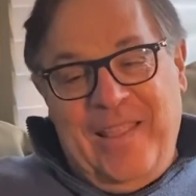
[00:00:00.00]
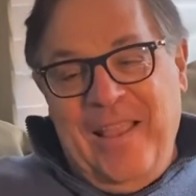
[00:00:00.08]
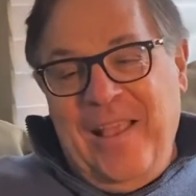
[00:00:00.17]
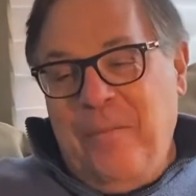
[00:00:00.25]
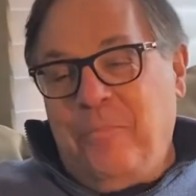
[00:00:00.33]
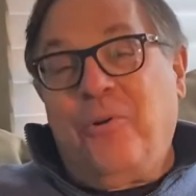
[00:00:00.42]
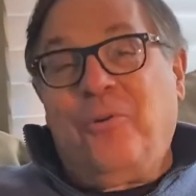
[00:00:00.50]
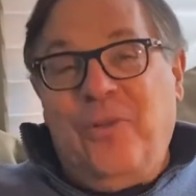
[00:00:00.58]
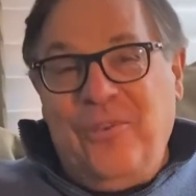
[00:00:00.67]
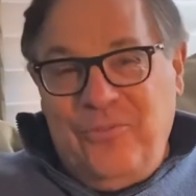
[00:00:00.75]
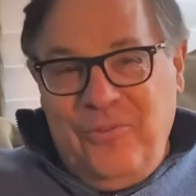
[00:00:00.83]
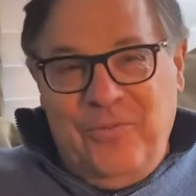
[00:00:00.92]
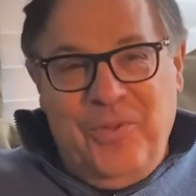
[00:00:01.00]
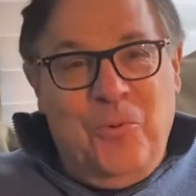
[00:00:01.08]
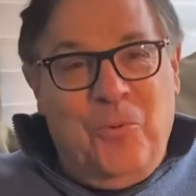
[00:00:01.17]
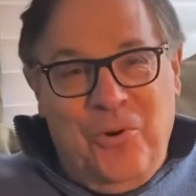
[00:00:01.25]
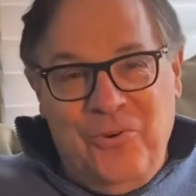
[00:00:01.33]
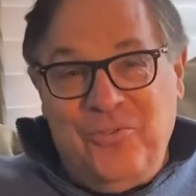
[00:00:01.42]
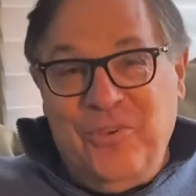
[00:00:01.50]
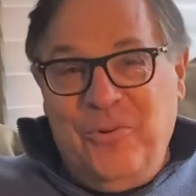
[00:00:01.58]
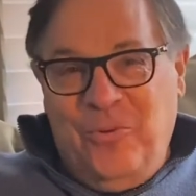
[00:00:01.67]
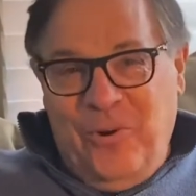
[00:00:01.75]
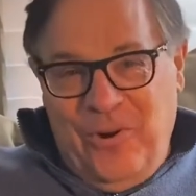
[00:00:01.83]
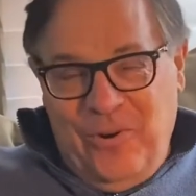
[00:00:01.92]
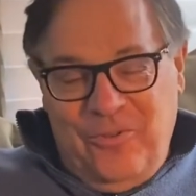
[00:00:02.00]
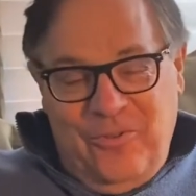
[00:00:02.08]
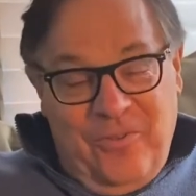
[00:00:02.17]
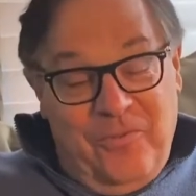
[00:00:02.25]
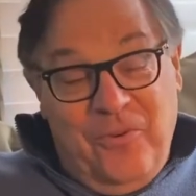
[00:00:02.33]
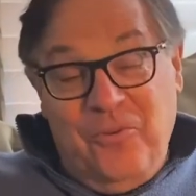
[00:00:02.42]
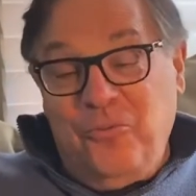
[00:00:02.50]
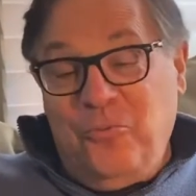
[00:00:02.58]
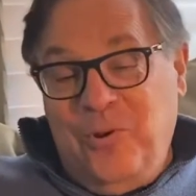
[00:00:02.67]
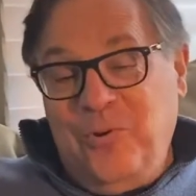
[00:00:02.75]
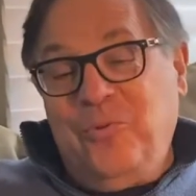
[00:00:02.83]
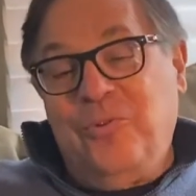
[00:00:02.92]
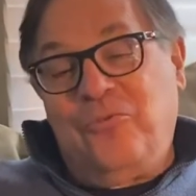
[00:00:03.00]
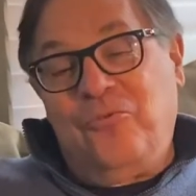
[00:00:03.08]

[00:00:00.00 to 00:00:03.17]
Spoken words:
They got progressively worse and worse. The first one was